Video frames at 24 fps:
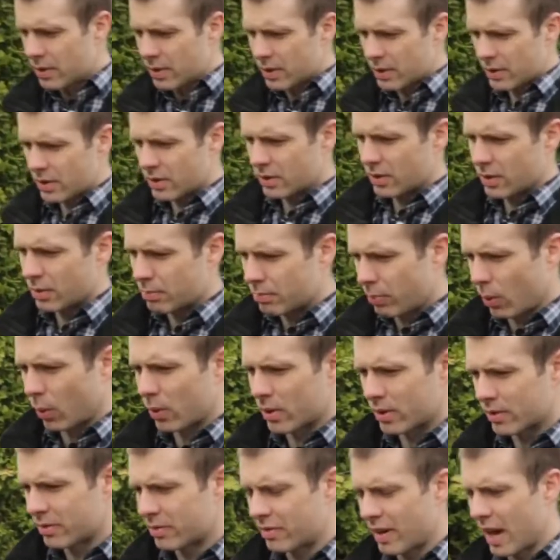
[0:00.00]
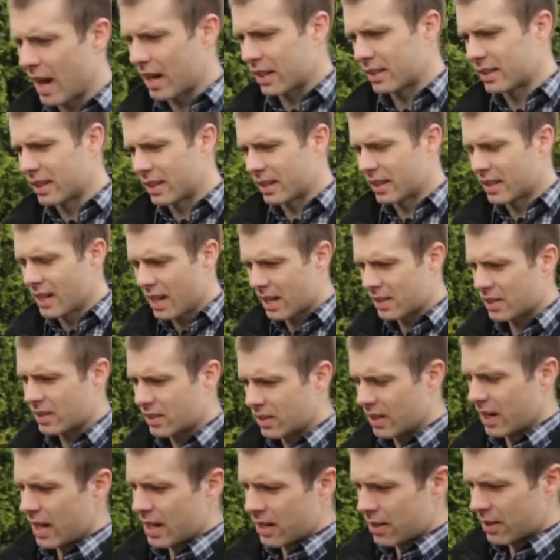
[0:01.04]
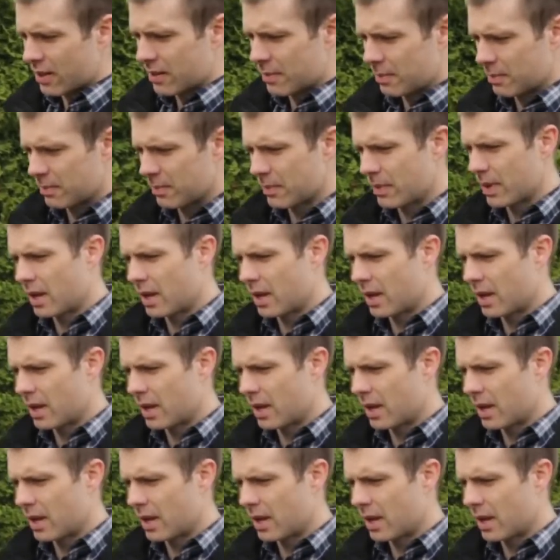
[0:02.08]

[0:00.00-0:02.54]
This is an important fact that God's creator,